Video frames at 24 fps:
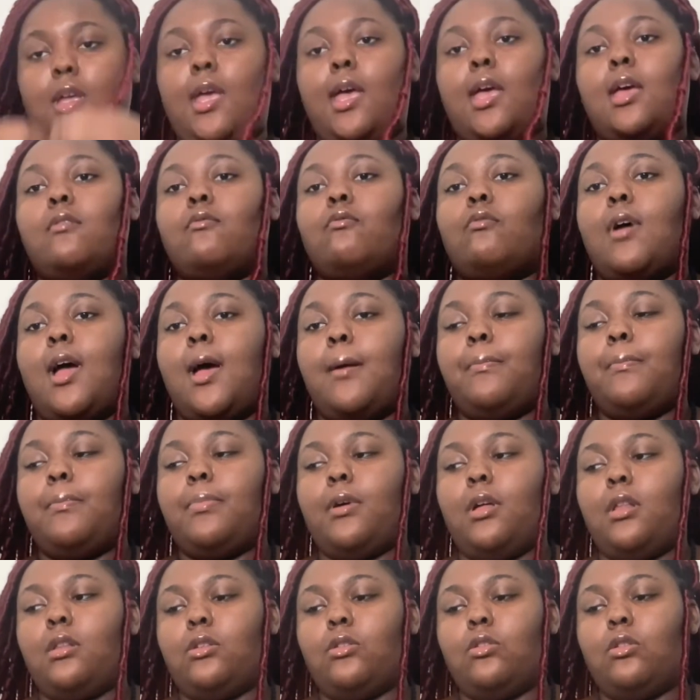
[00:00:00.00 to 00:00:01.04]
and wrap
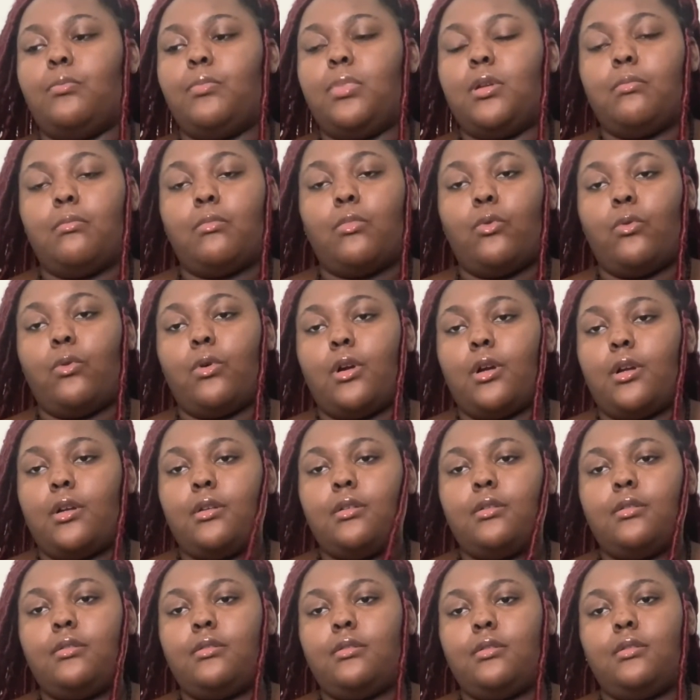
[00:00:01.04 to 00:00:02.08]
a little bit more
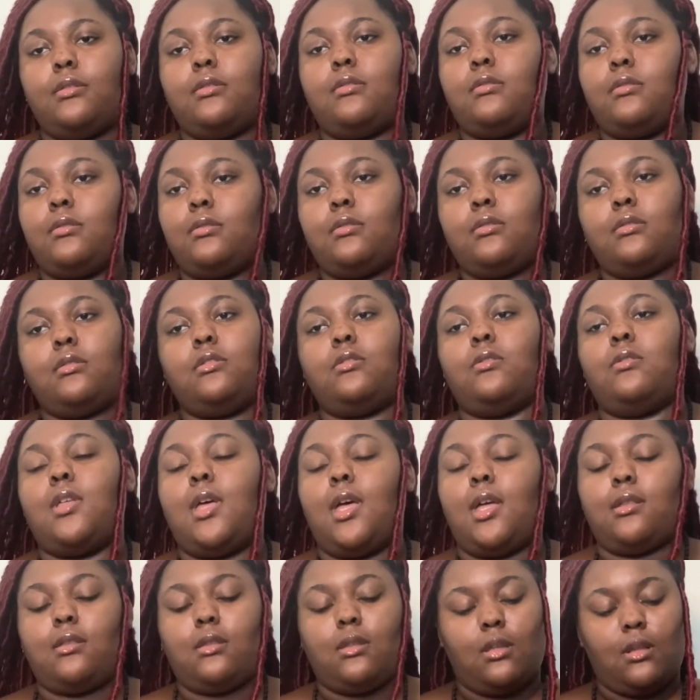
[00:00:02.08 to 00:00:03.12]
so
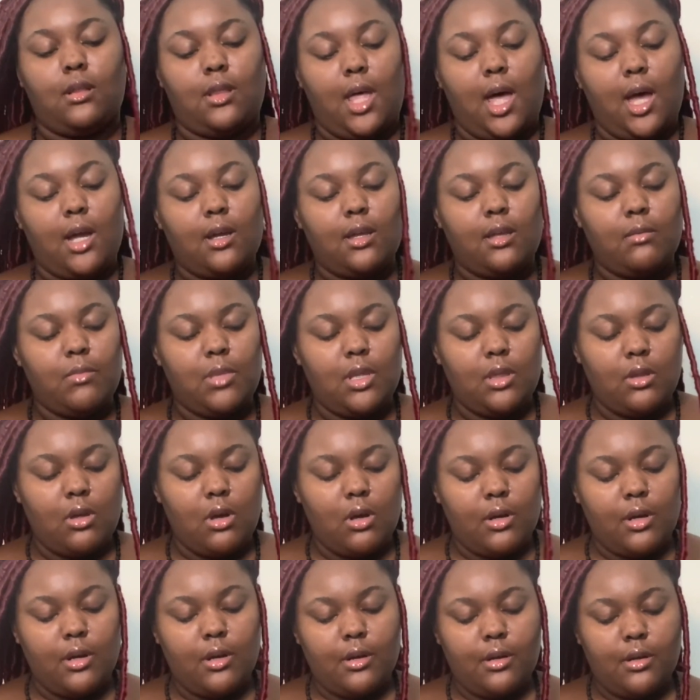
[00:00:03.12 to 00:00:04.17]
that the lock can be
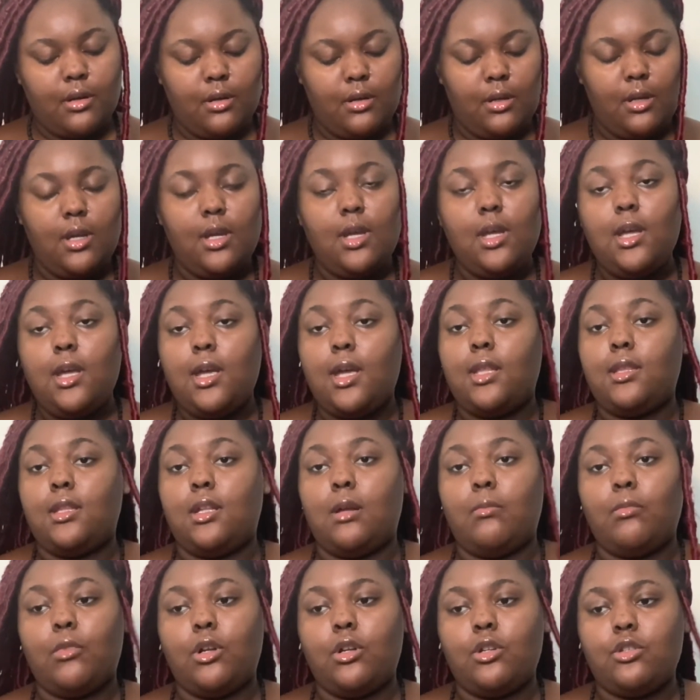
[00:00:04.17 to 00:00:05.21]
longer. And then
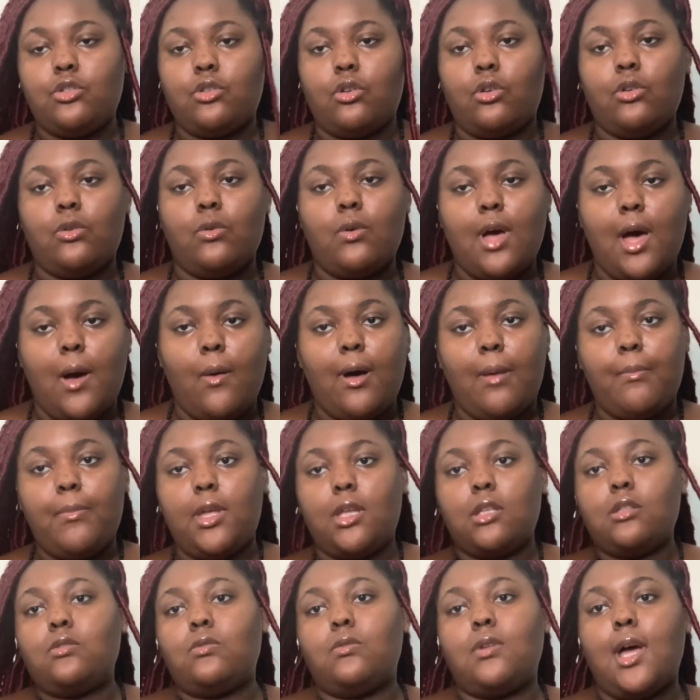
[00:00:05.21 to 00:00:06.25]
I'm gonna show you how I
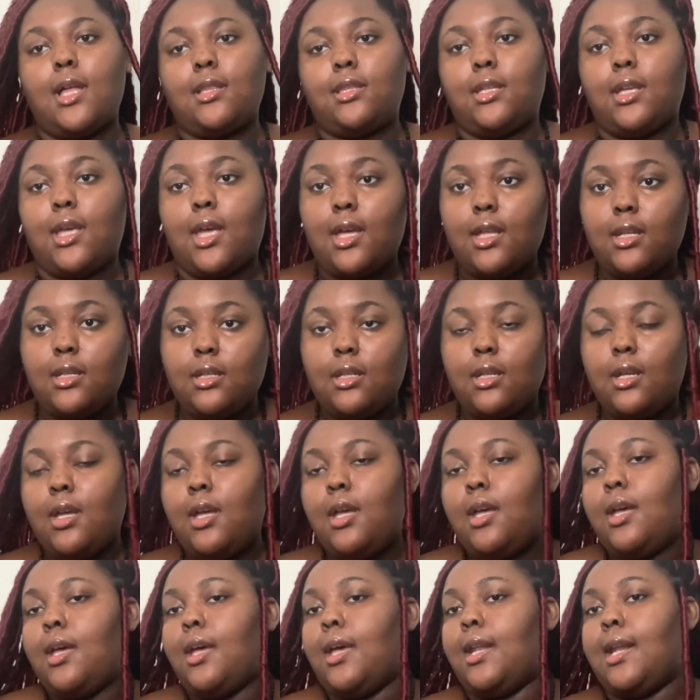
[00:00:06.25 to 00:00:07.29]
Bantu knot the end
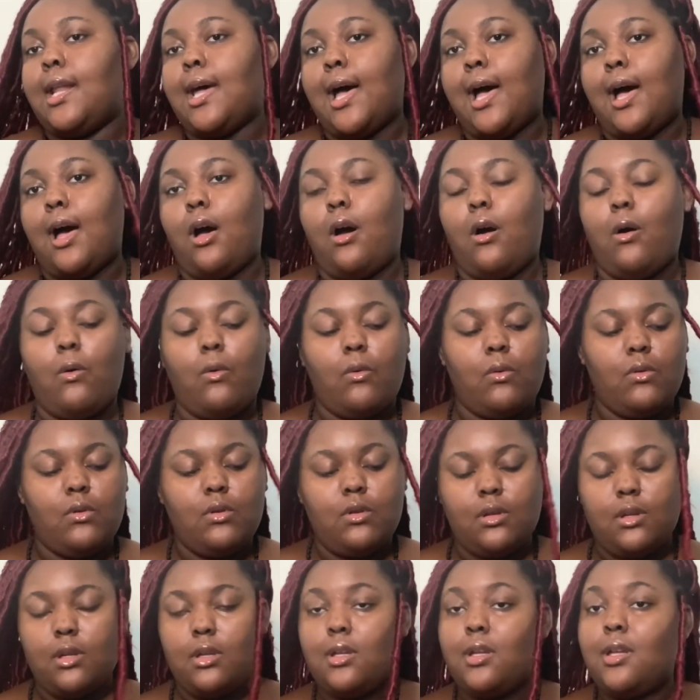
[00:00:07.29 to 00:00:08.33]
and how
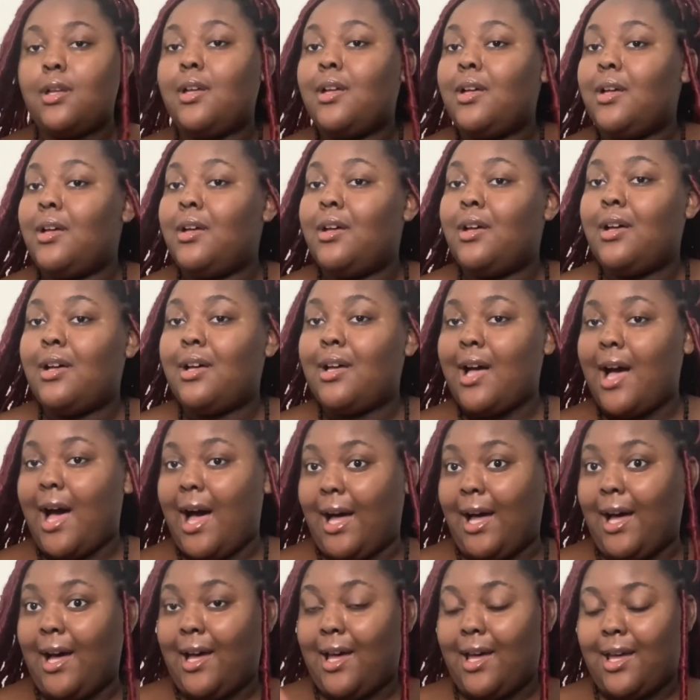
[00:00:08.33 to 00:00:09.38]

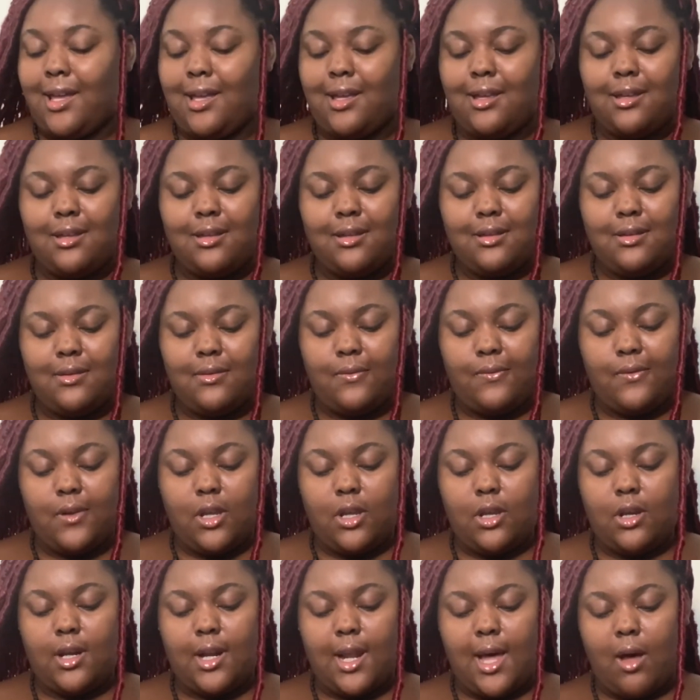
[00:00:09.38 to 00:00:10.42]
I
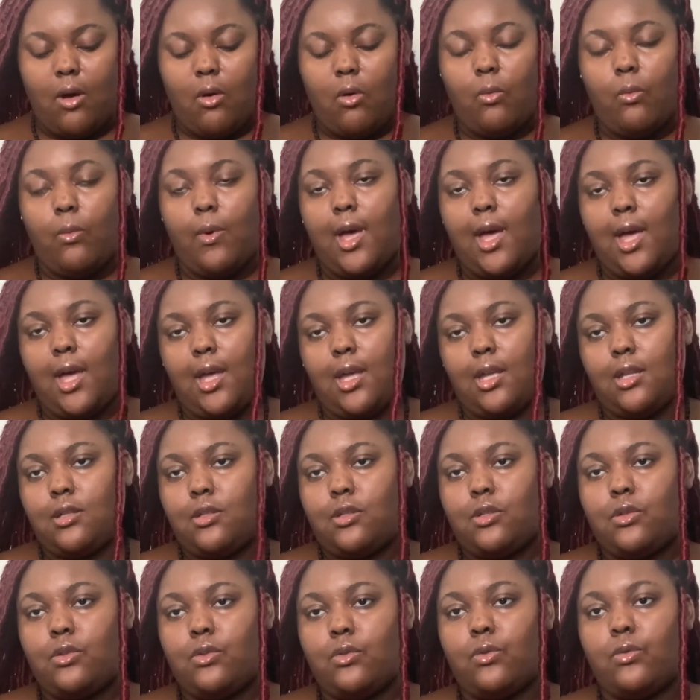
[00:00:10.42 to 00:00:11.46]
figured out a way
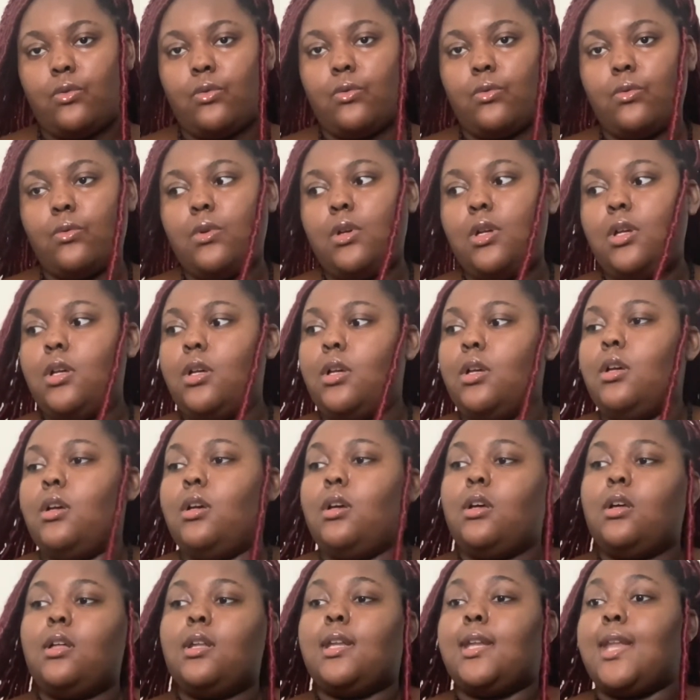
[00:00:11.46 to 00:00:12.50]
to
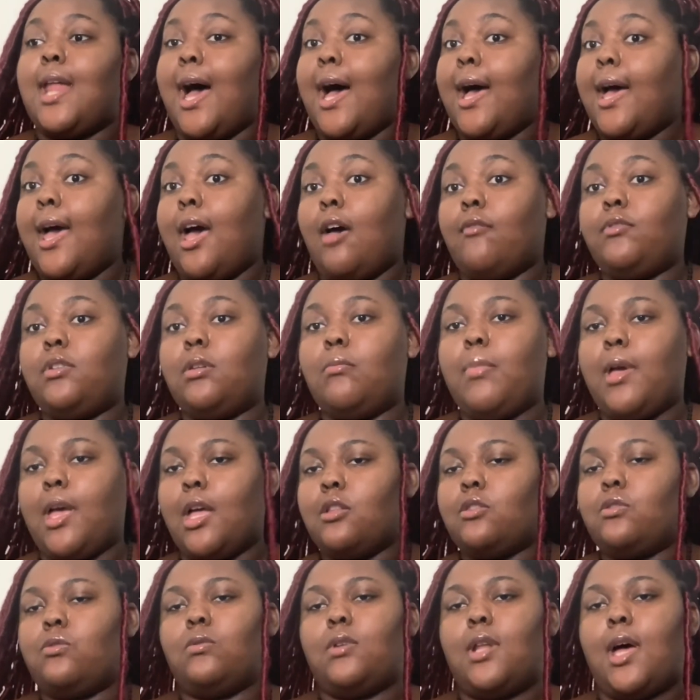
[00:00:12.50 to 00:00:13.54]
not have to
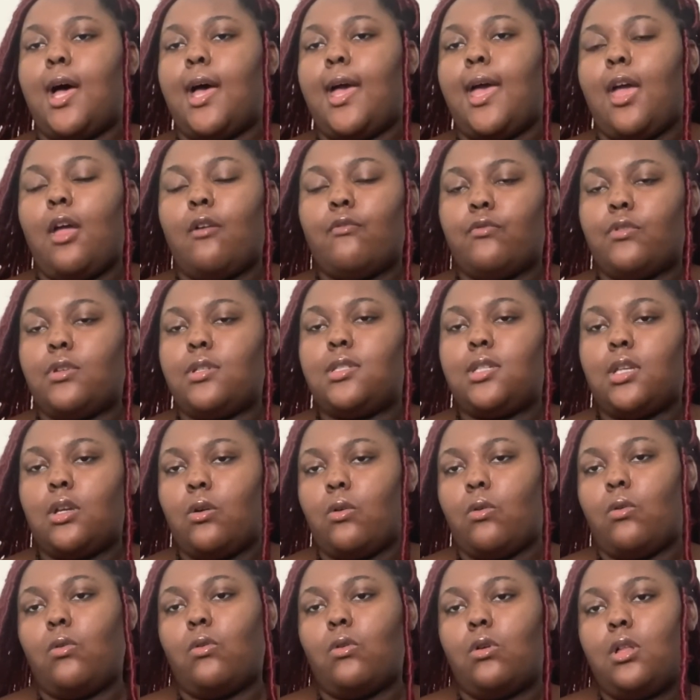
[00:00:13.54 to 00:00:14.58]
Bantu knot every
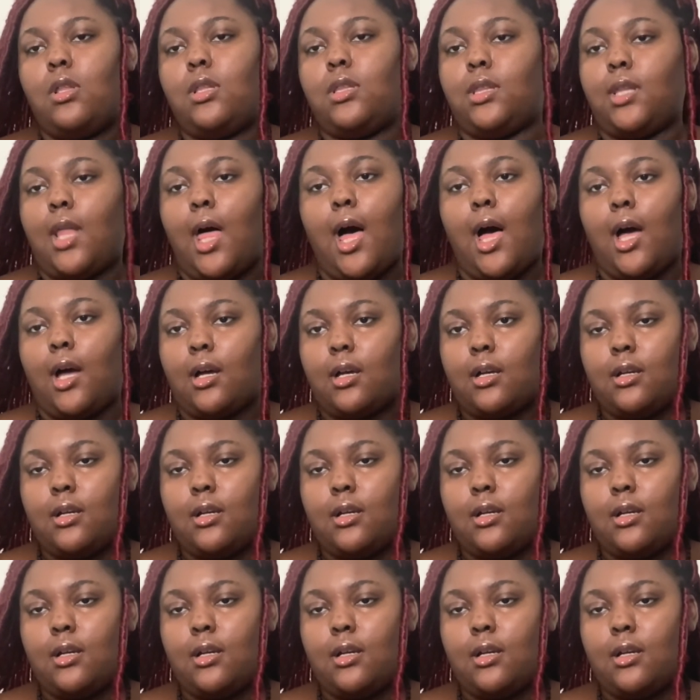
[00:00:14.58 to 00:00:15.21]
single lock.